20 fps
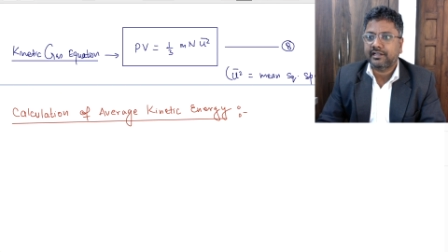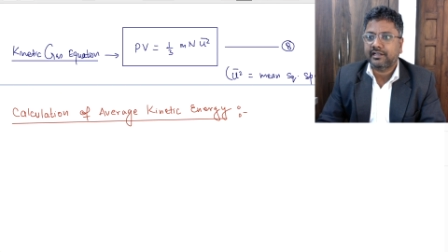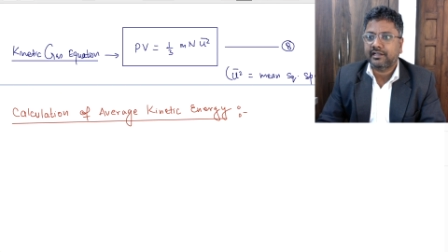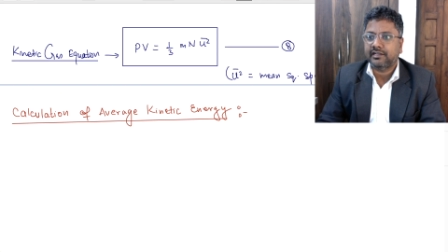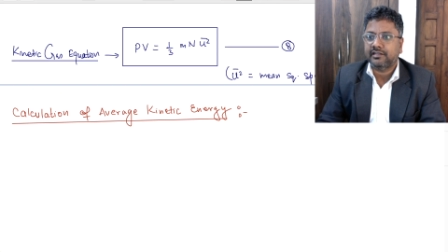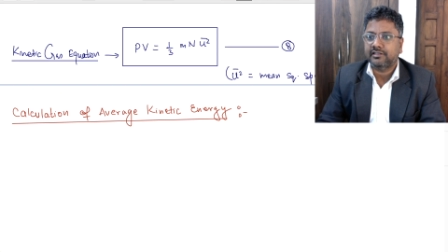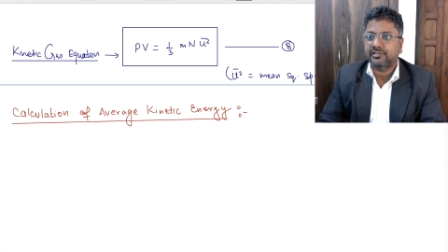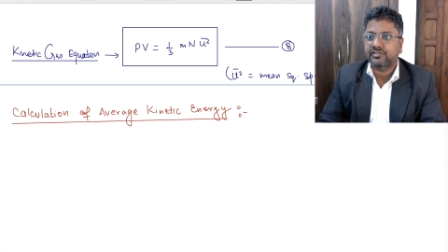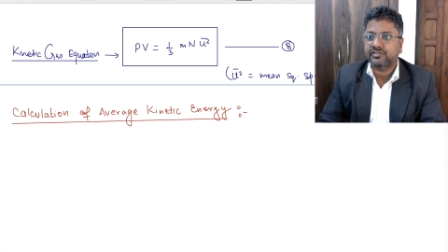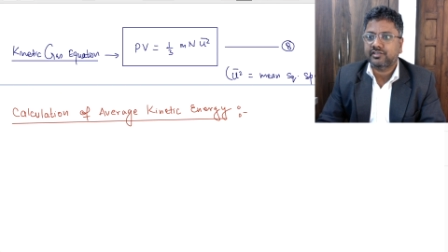
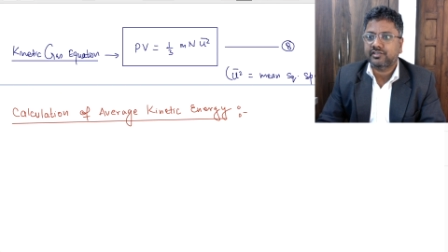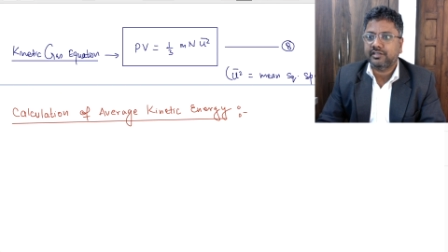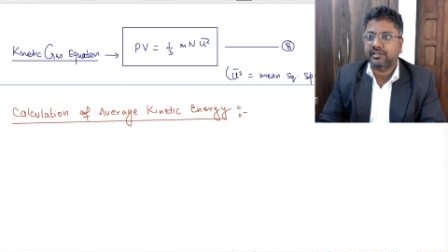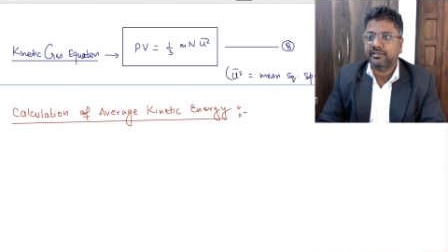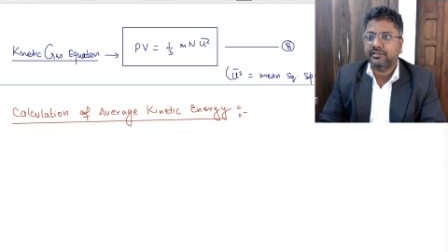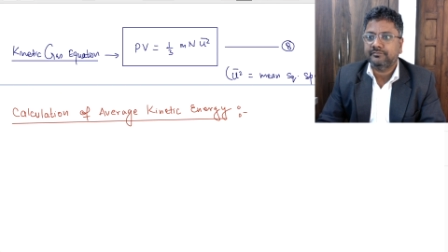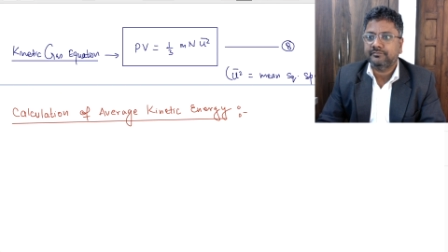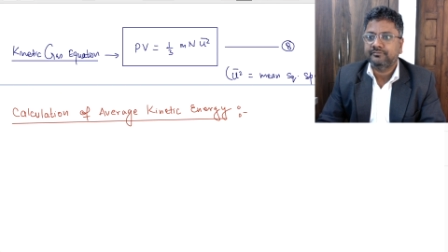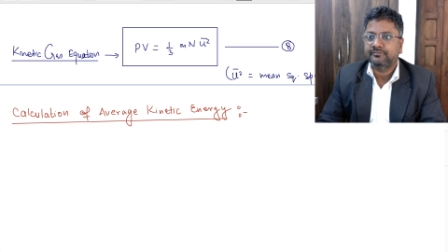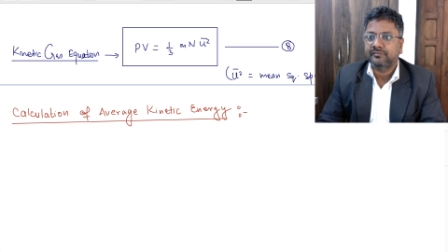energy
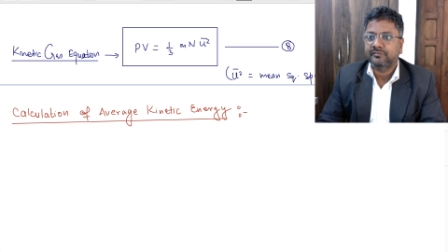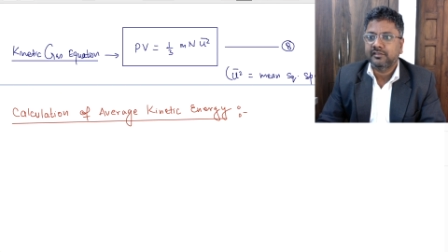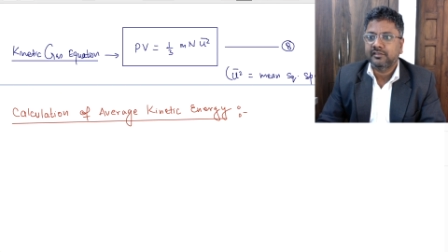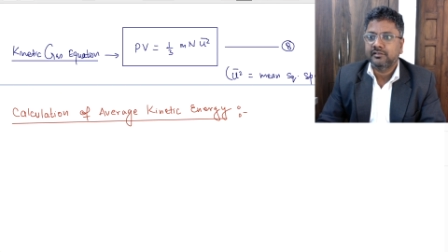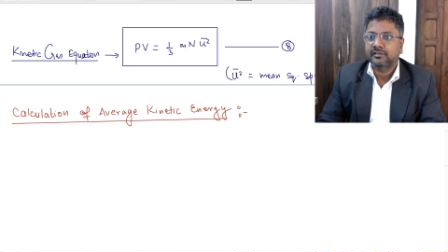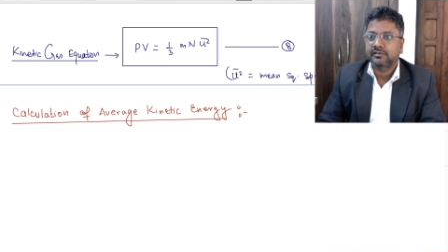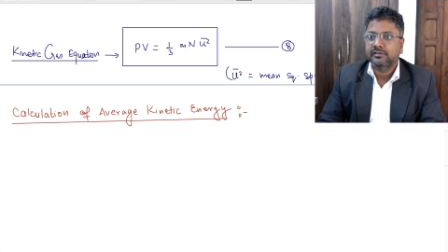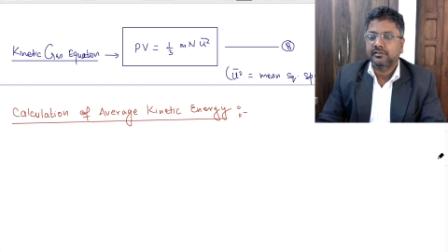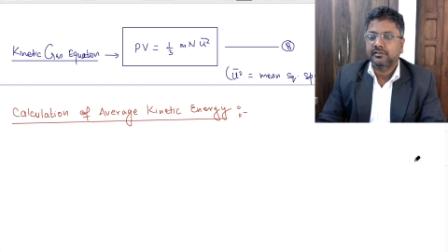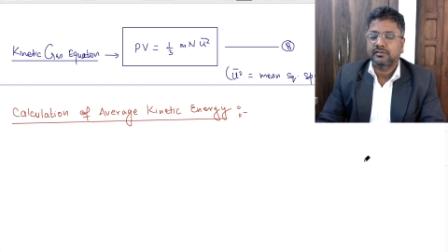
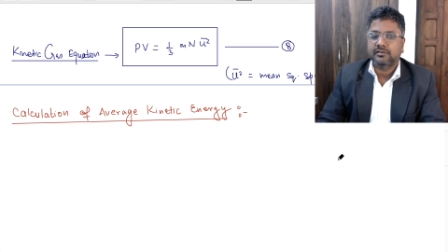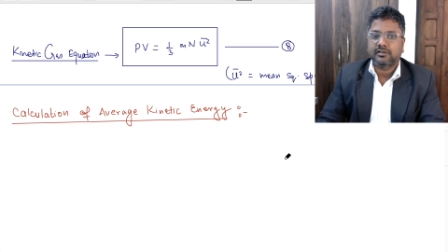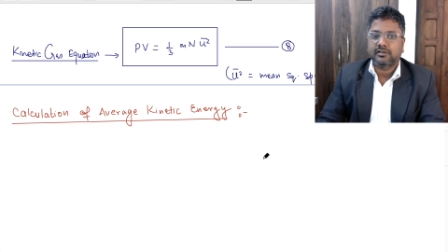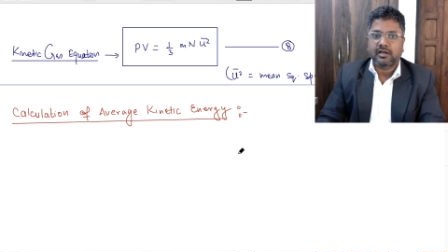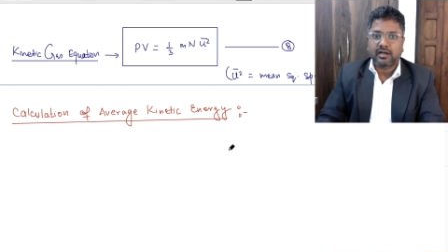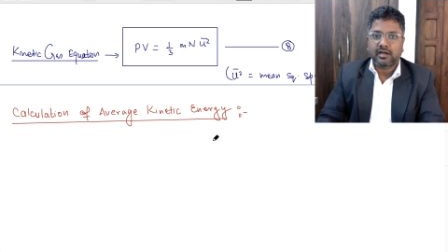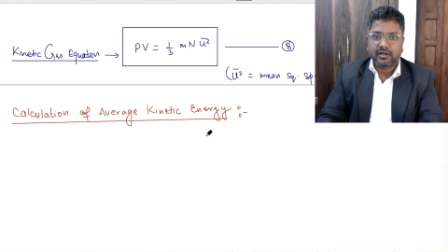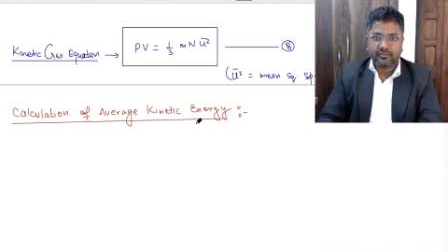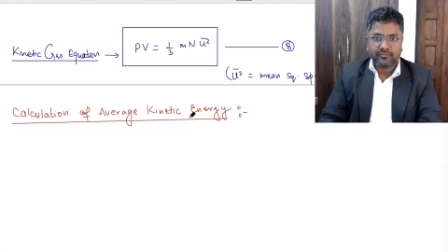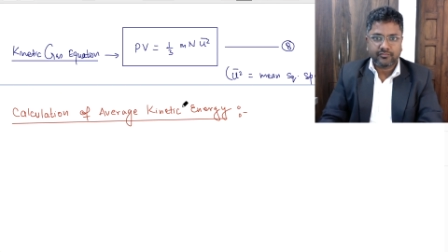
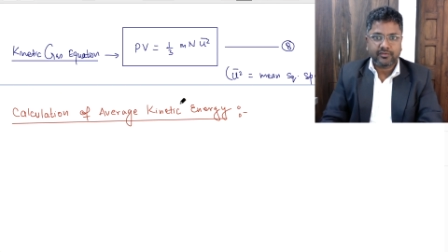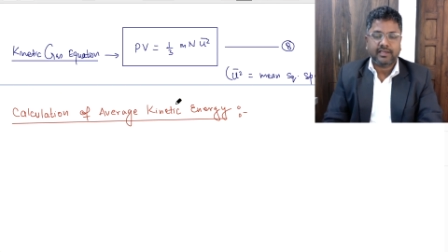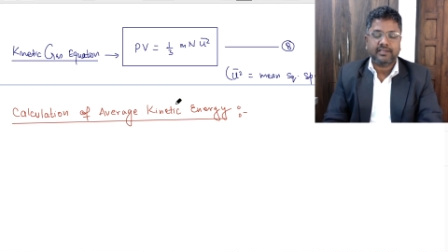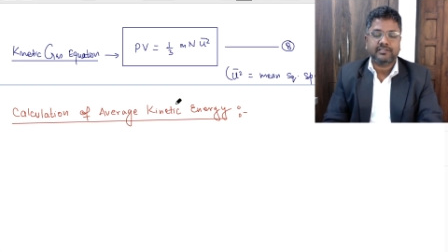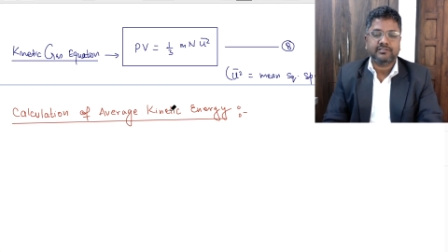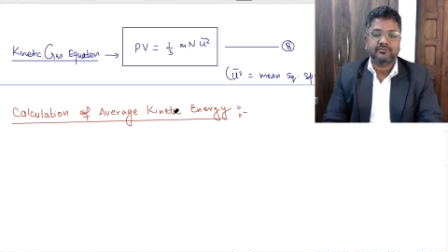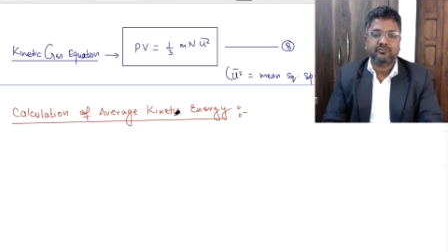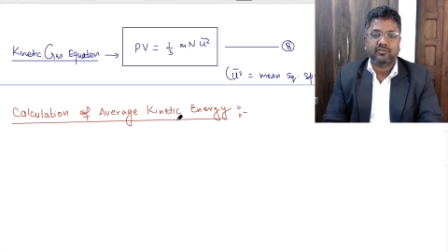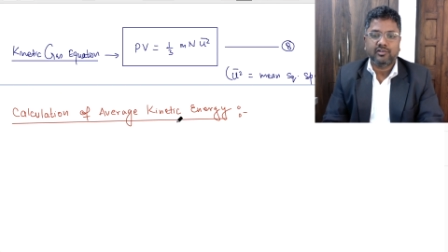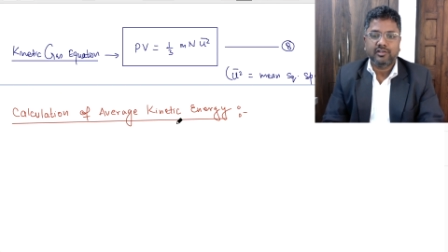of gas
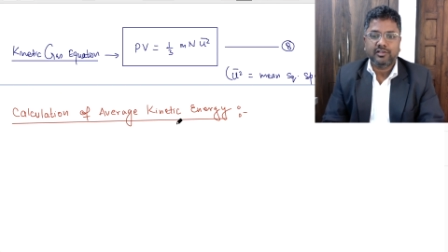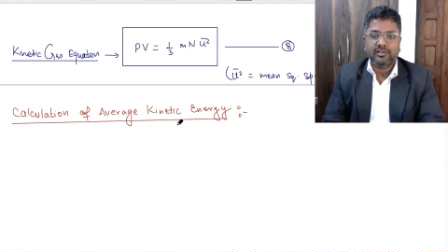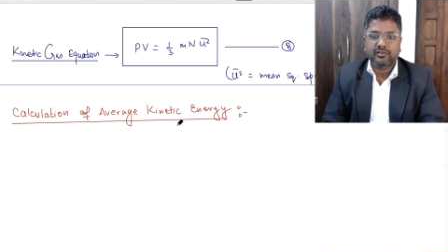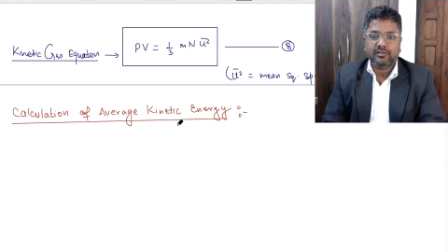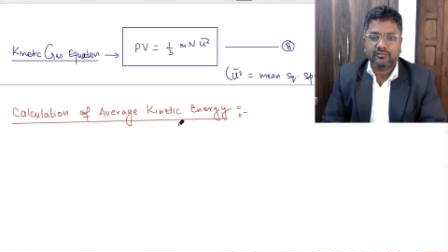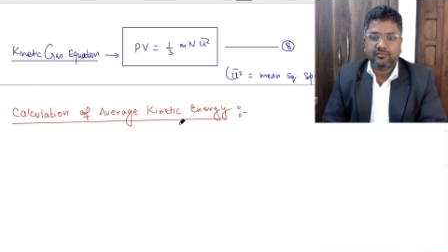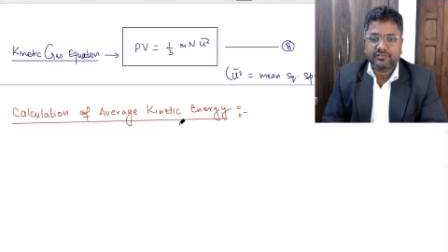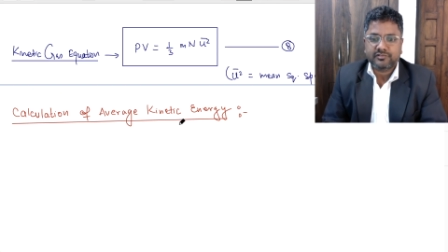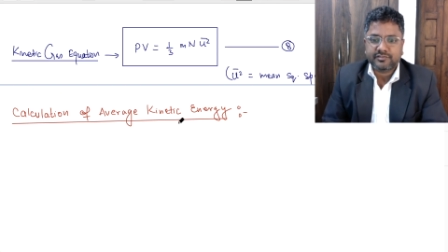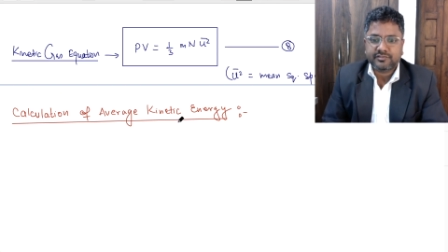molecules.